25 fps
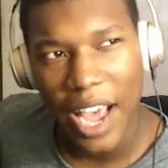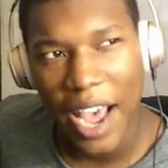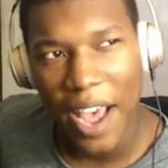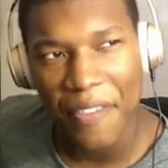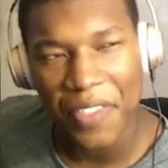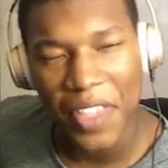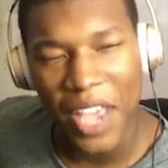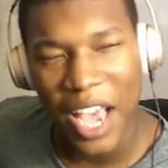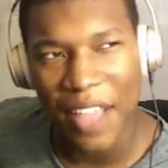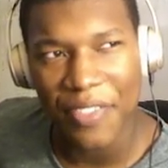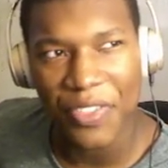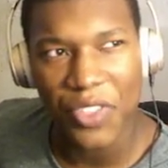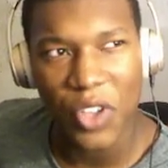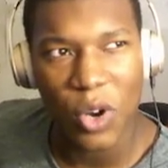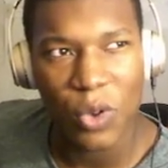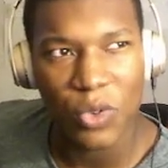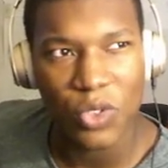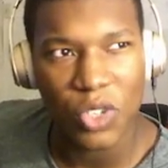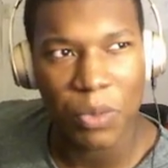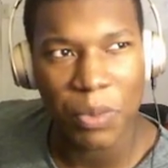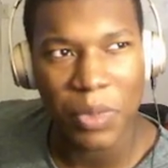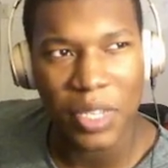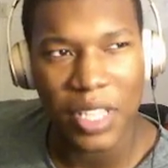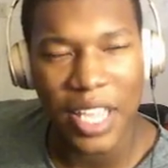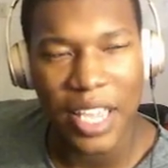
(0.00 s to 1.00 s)
I I thought it
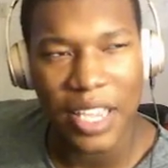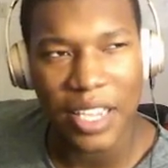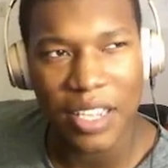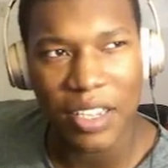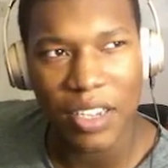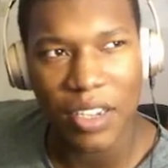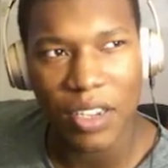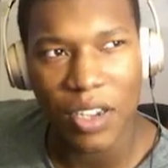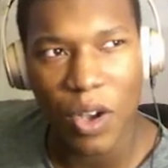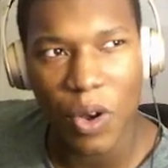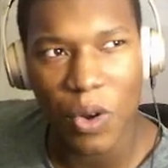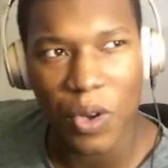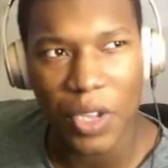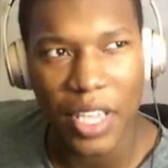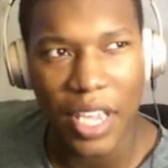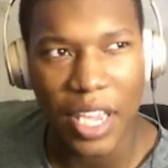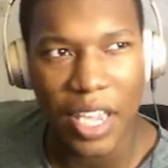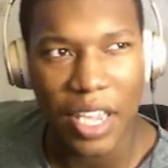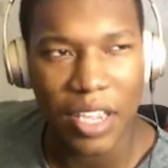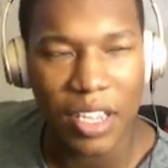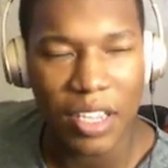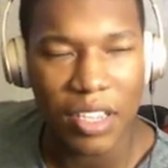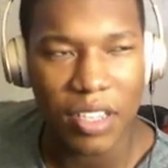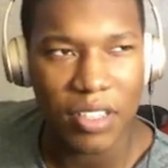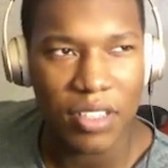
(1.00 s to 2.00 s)
was gonna be like a
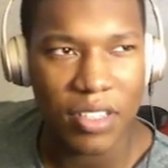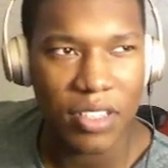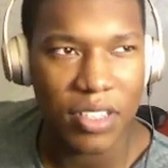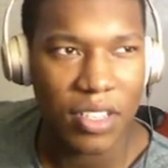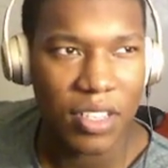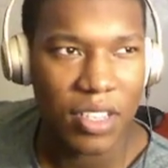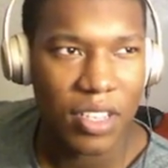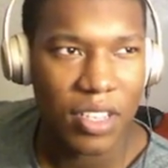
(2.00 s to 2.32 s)
okay.